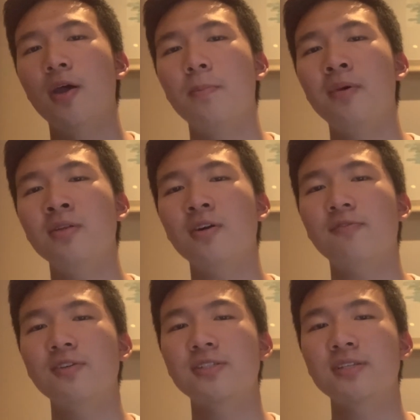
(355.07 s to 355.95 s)
Many of
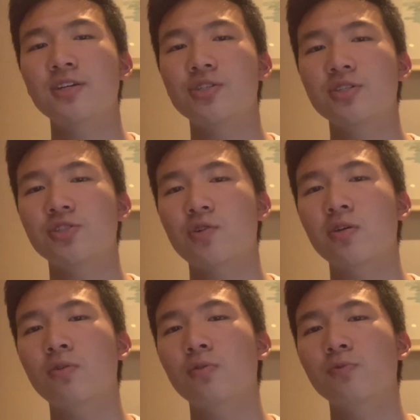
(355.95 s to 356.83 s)
these nations
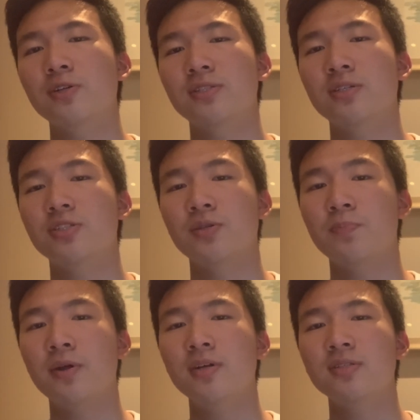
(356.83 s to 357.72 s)
struggled with
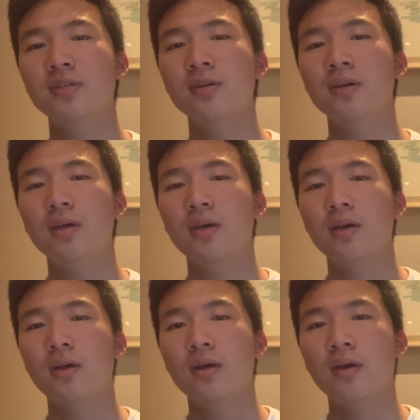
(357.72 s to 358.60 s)
instability
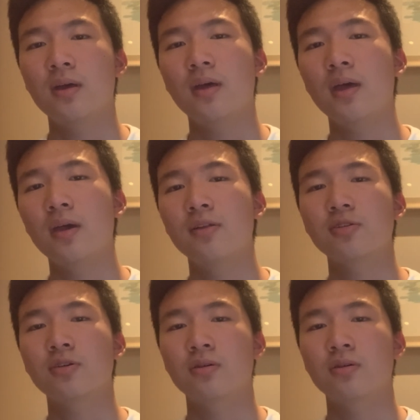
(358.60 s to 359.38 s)
and